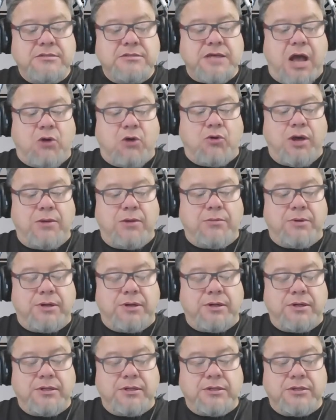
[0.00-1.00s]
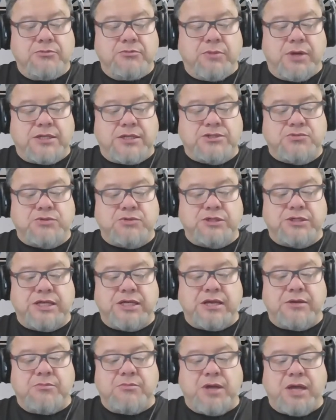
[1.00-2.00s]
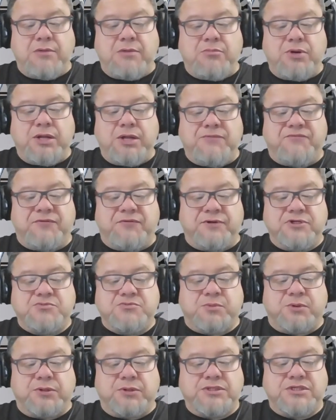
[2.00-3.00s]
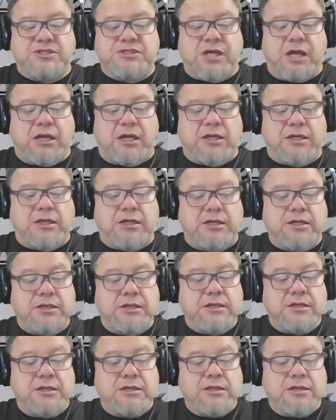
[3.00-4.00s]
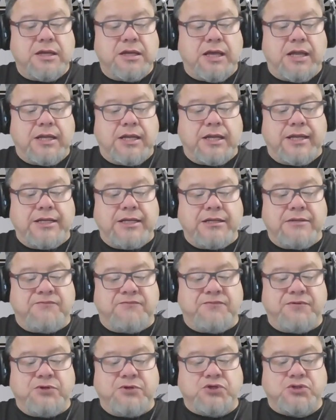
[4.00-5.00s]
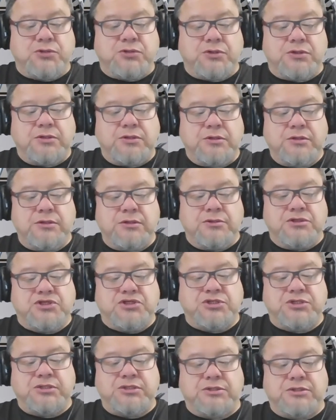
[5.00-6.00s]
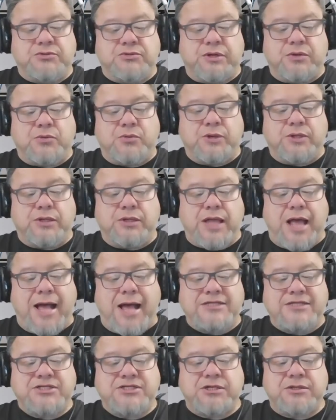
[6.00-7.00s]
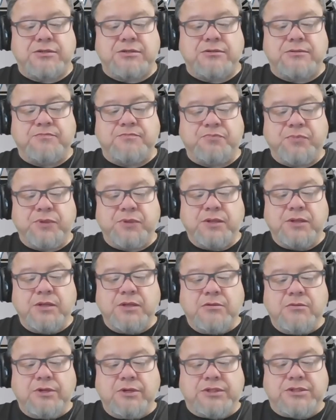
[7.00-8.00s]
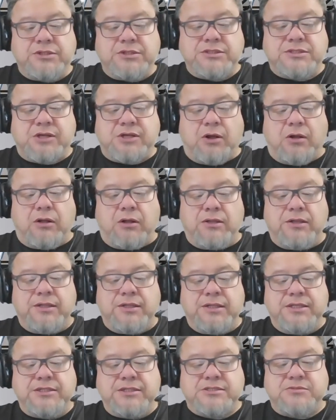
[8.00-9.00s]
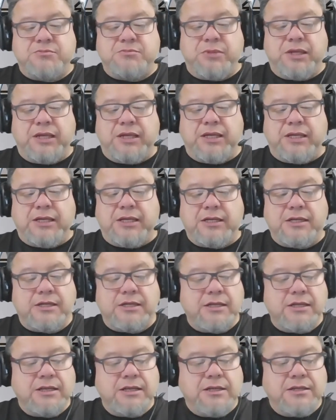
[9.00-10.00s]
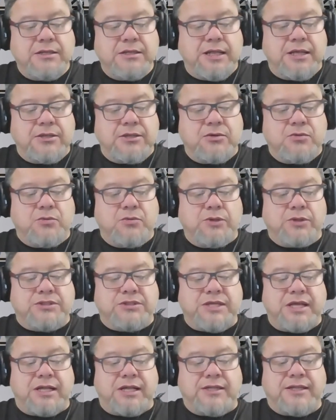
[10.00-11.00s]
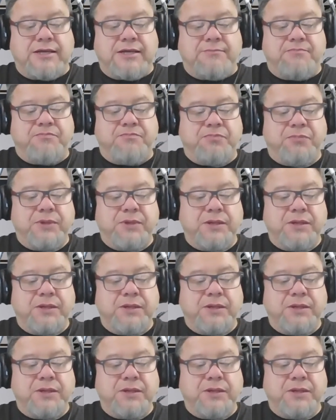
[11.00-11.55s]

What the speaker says: However, you must redeem every firstborn son. And in the future, your children will ask you, what does all this mean? Then you will tell them,